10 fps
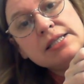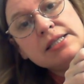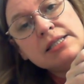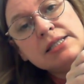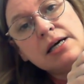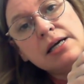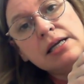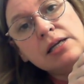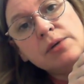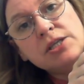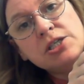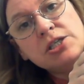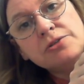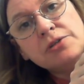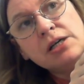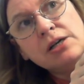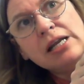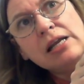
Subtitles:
This is Inuit Children.